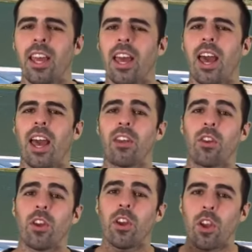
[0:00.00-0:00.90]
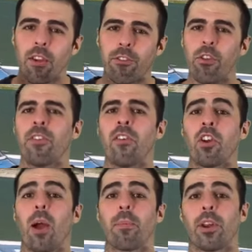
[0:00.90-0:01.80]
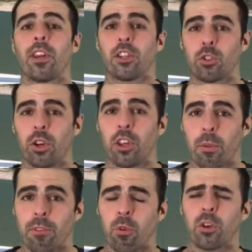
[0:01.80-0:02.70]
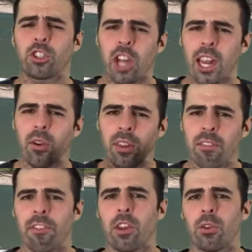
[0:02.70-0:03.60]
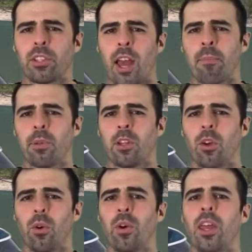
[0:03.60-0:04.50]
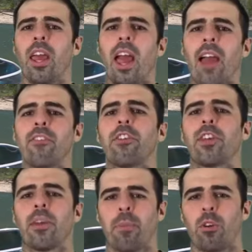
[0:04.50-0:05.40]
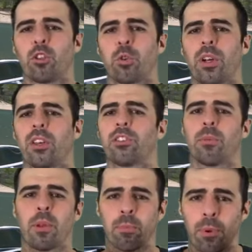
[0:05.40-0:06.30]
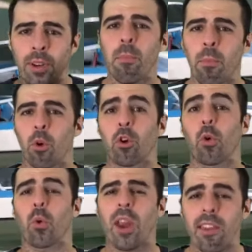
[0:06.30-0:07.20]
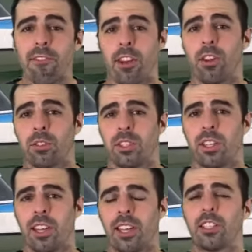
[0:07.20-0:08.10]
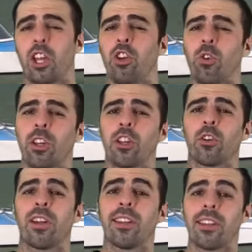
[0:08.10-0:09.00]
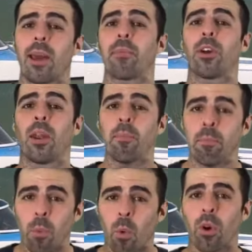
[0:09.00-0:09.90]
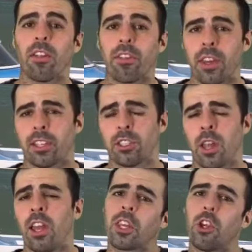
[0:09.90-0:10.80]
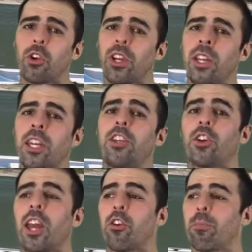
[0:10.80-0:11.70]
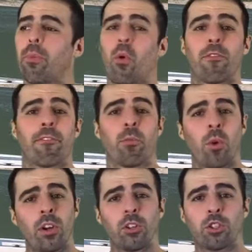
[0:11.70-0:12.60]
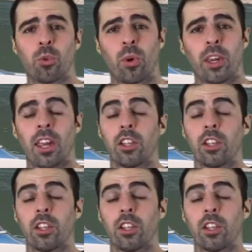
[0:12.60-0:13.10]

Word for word: And if you've never operated a trailer before, check out in the video down below everything about trailers. I'm gonna put more great videos in the links and you can learn in depth on more things. You're gonna need to get your boat from where you're storing it